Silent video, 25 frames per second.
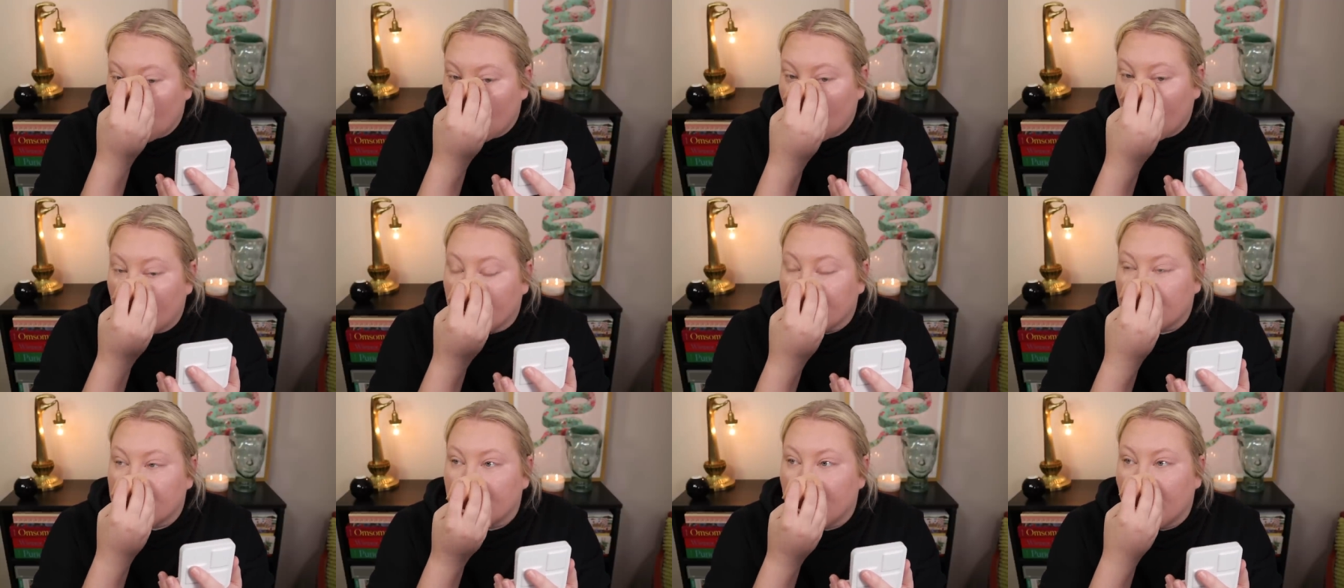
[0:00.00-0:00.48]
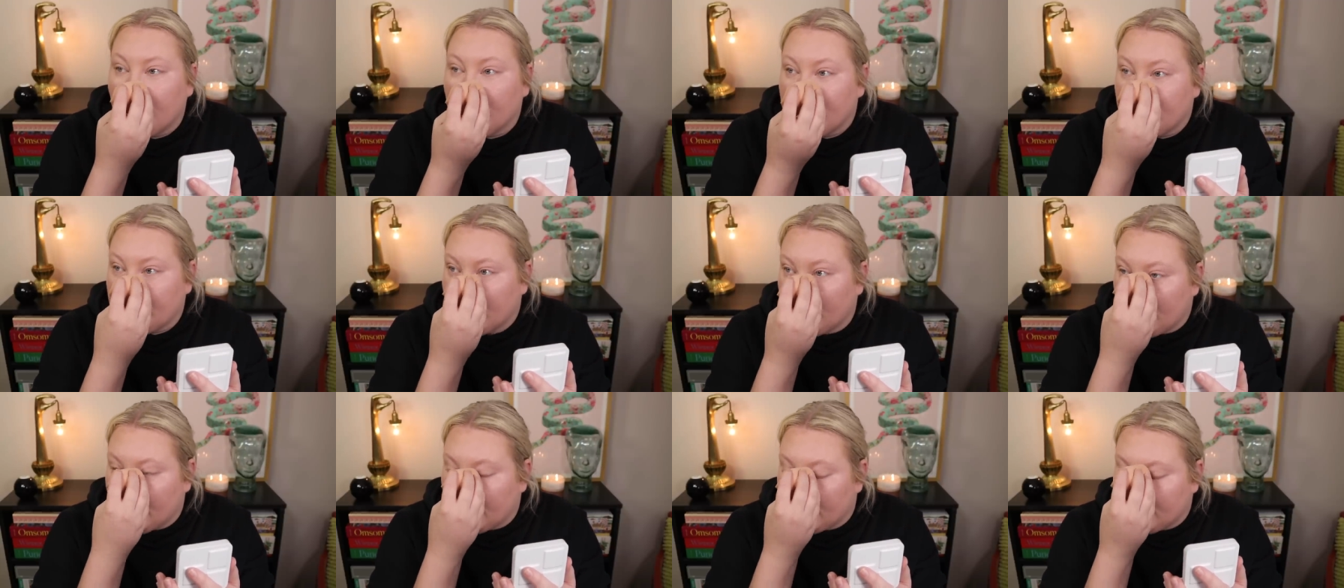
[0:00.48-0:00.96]
as much
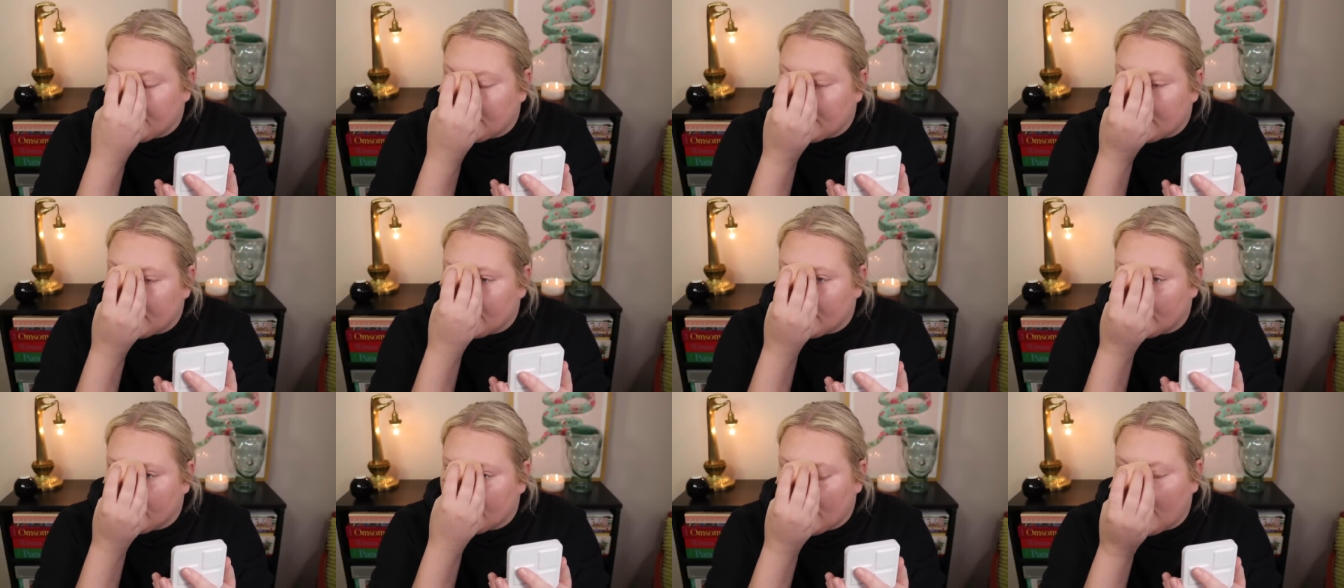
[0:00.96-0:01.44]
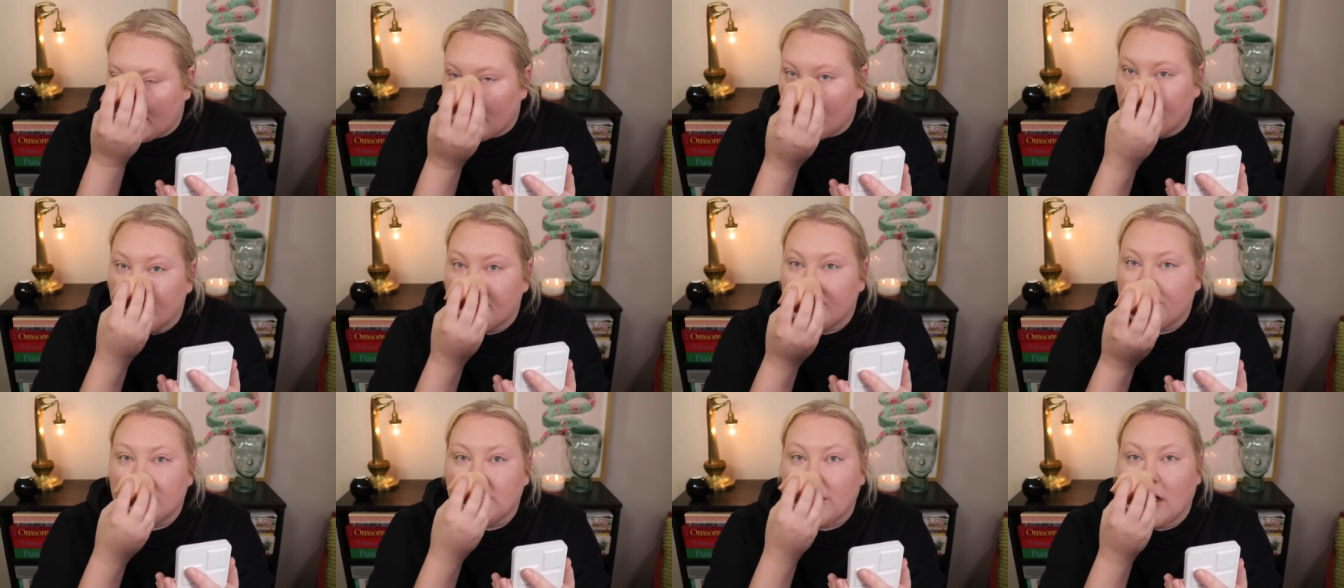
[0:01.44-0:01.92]
as this was kind
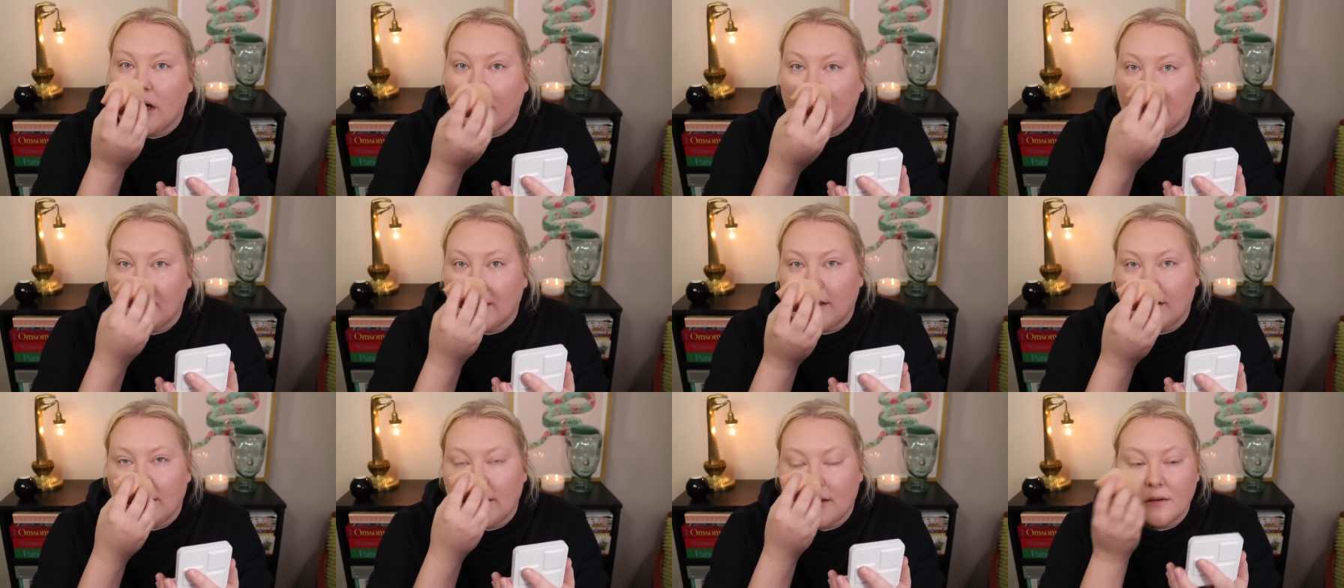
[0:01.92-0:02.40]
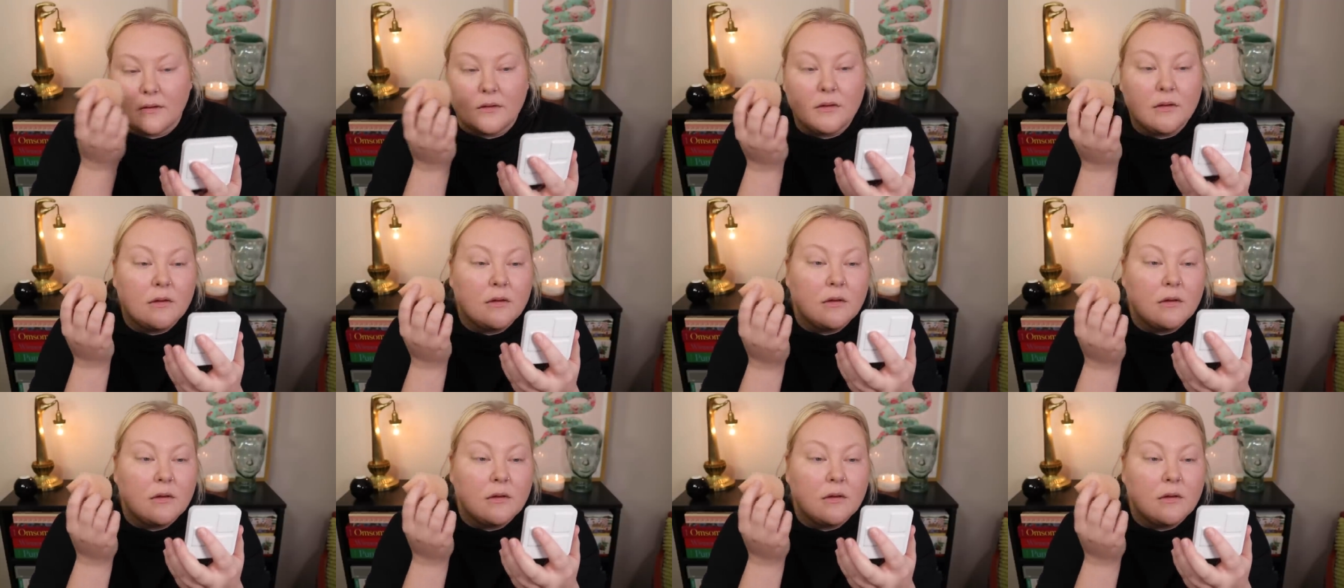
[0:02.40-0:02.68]
of shocking,